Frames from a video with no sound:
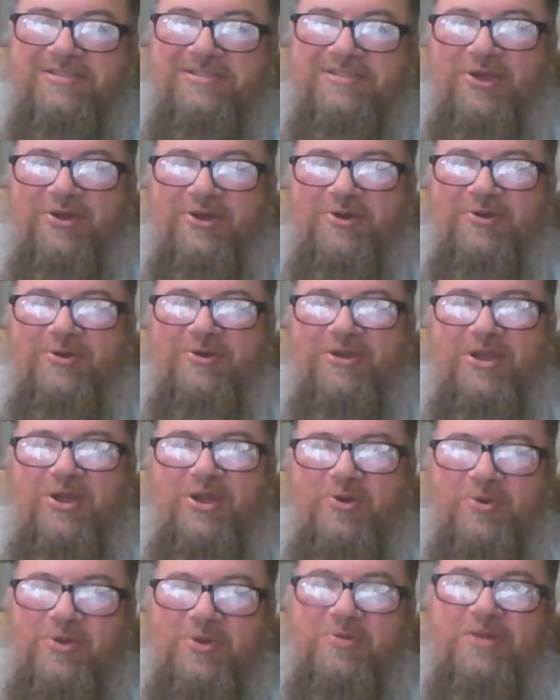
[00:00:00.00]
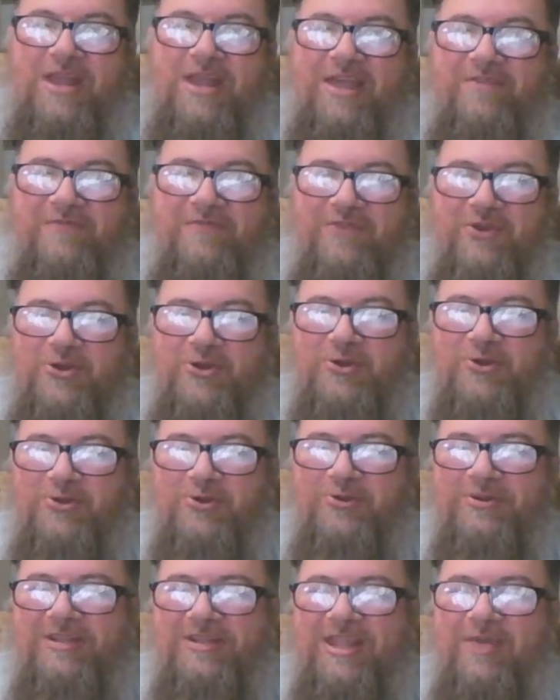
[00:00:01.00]
so we would have
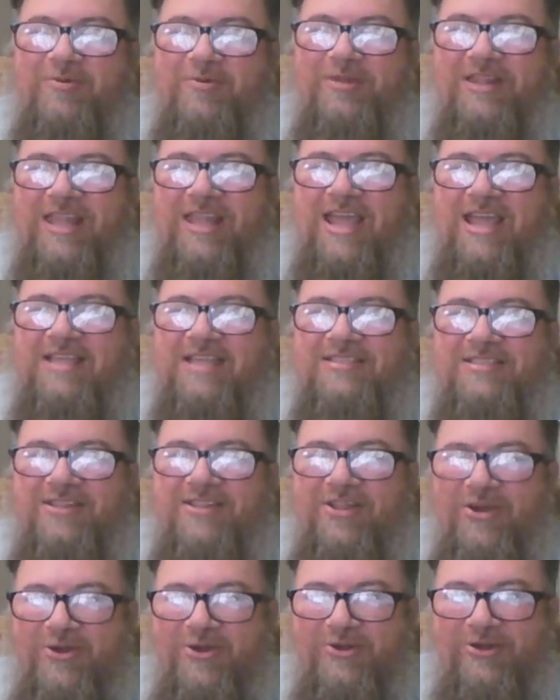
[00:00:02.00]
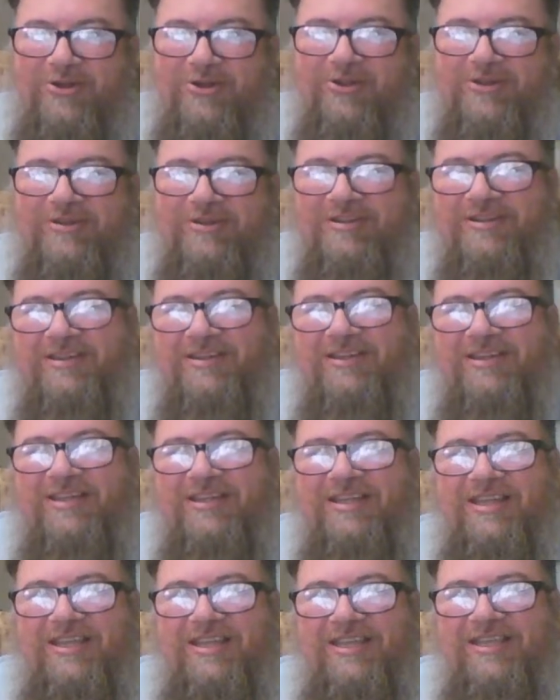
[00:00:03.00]
food that would last longer,
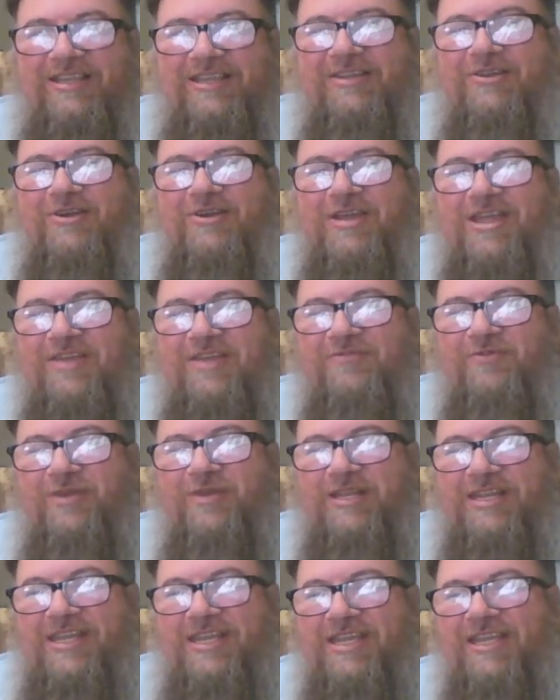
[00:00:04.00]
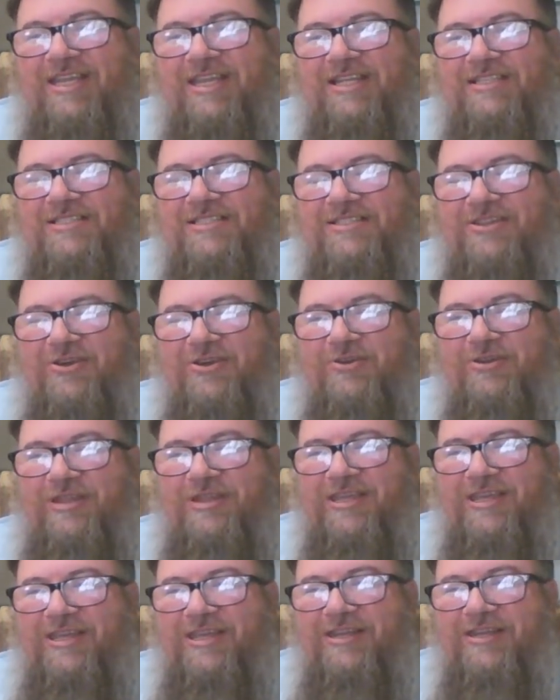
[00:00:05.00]
if we did get snowed
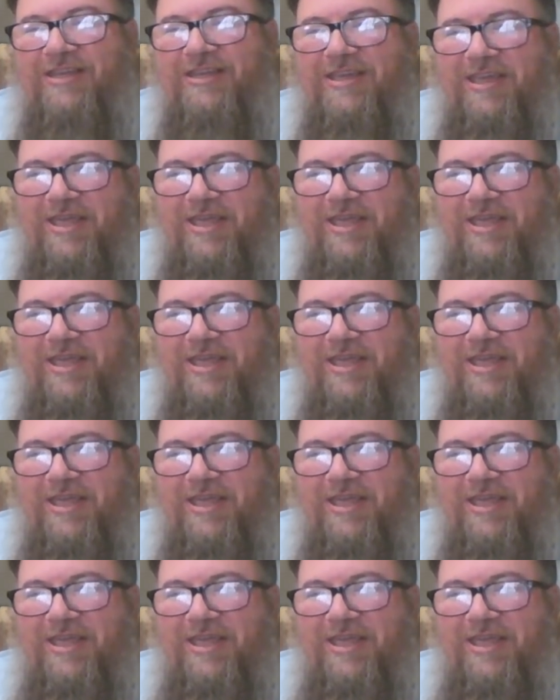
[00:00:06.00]
in.